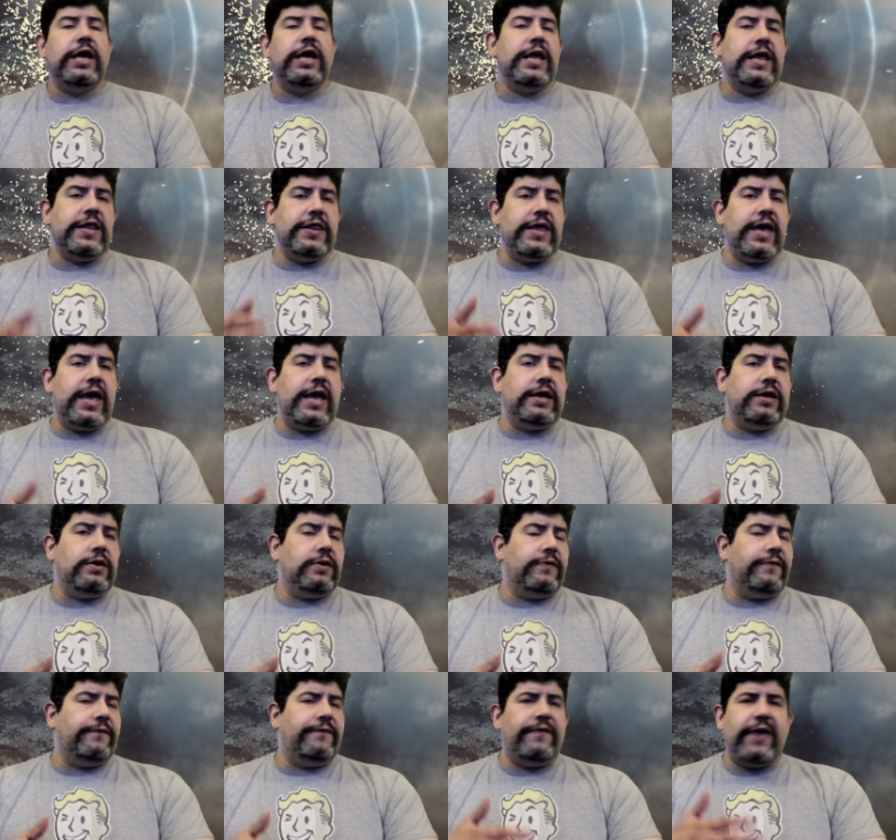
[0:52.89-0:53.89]
then
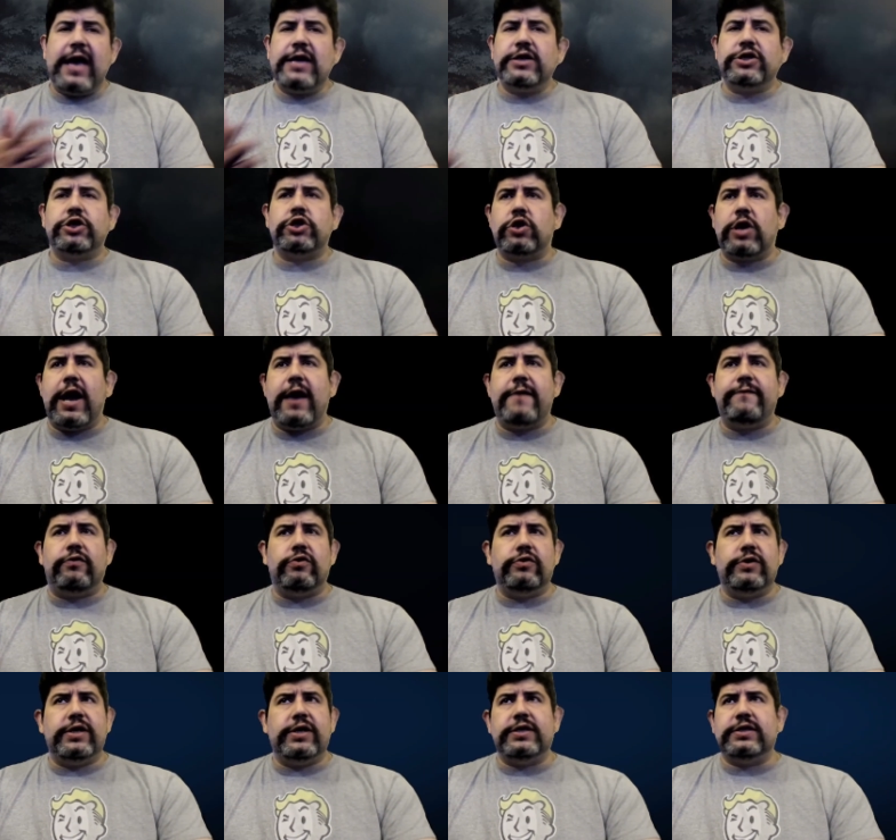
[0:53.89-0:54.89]
fast
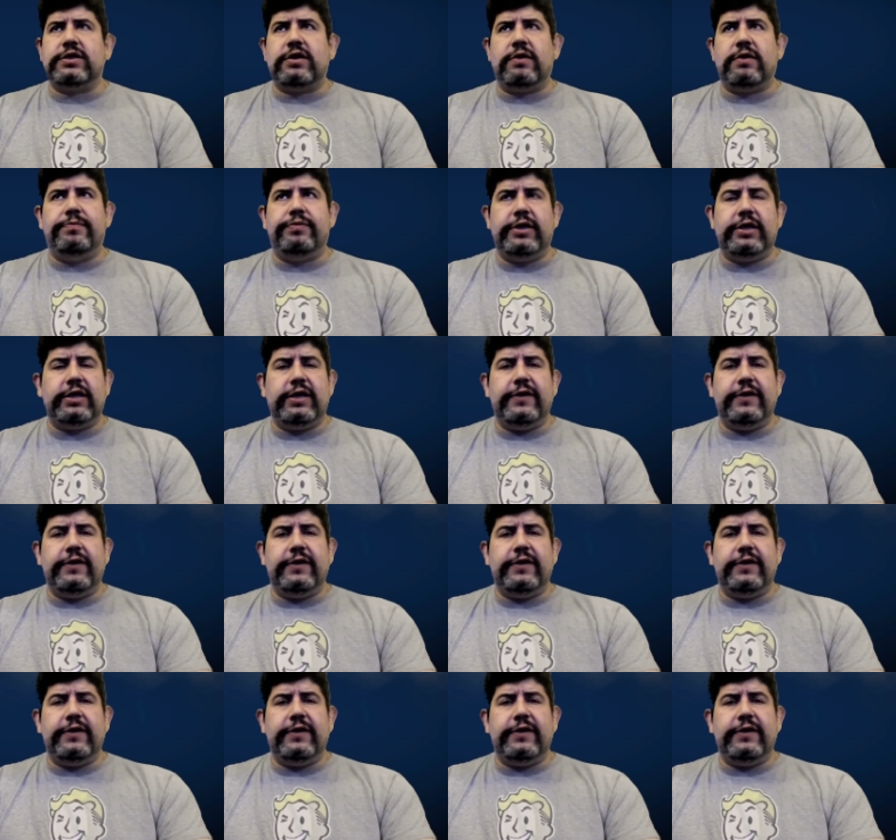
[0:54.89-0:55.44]
travel is completely